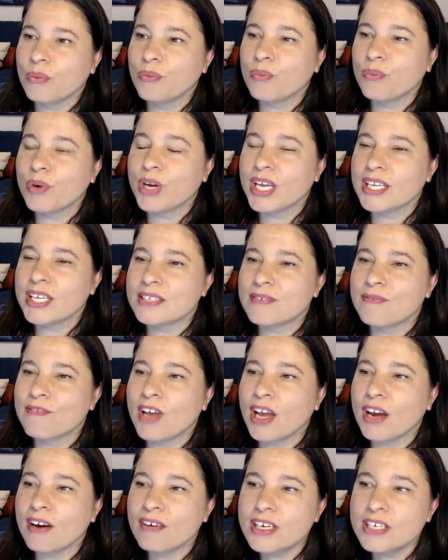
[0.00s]
it's
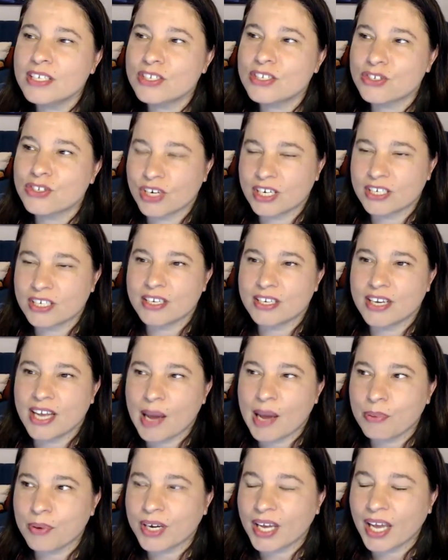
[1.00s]
very strict, and
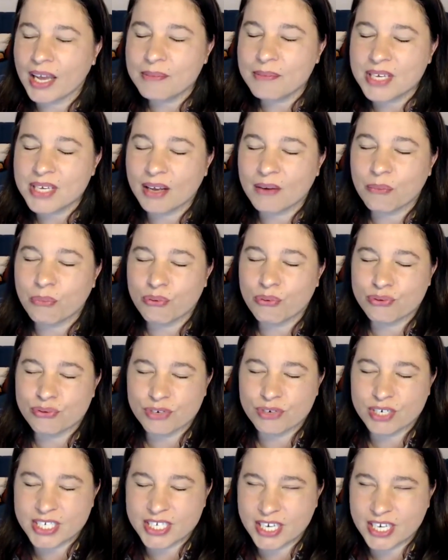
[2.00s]
APRA came down
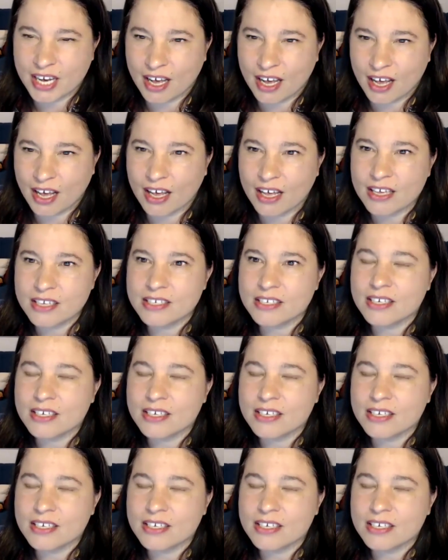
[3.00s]
pretty hard